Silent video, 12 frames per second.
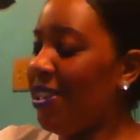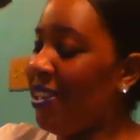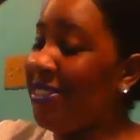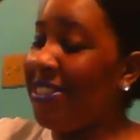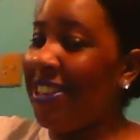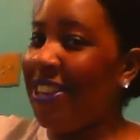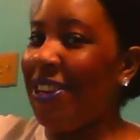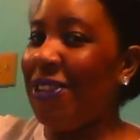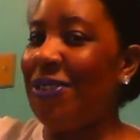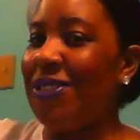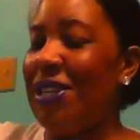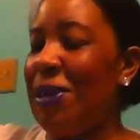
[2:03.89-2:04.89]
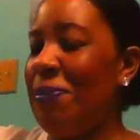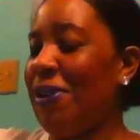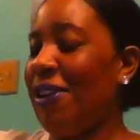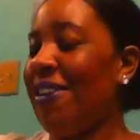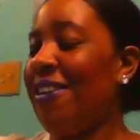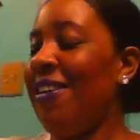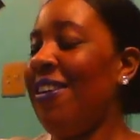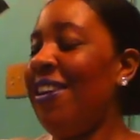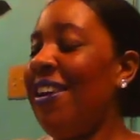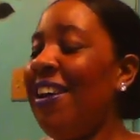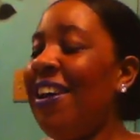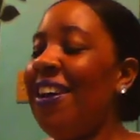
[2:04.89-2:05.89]
Let's look a little deeper.
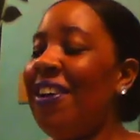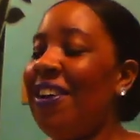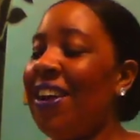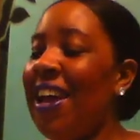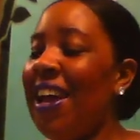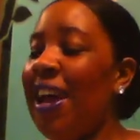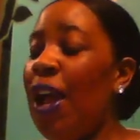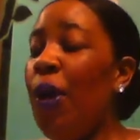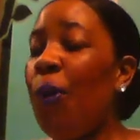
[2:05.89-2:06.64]
Okay,